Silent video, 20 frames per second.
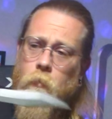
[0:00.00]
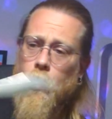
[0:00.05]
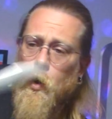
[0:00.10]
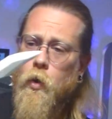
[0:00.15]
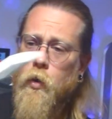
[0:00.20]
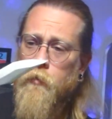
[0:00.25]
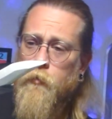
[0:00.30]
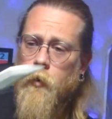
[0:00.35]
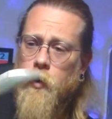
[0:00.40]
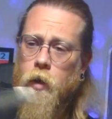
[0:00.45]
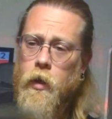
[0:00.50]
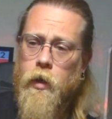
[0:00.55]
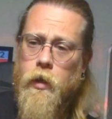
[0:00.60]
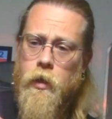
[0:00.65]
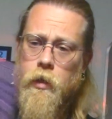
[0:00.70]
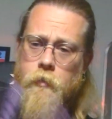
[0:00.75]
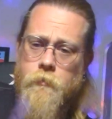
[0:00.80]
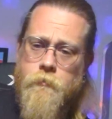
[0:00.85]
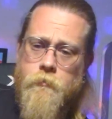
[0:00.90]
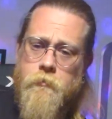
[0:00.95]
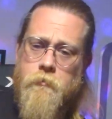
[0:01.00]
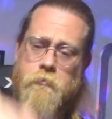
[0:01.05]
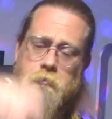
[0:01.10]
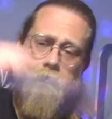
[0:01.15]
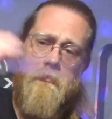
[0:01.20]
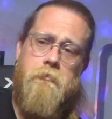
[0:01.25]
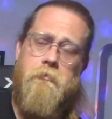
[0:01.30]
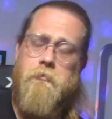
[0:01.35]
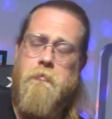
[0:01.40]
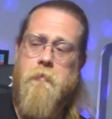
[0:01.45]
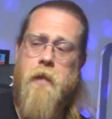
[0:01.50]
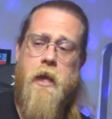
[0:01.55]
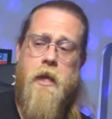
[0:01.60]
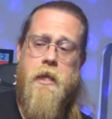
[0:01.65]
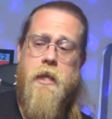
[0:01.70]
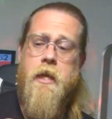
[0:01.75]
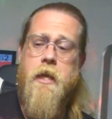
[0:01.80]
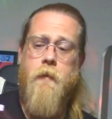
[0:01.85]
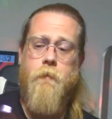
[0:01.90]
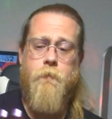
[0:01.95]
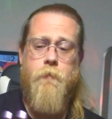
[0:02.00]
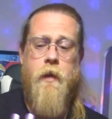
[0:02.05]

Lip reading: overall, I can't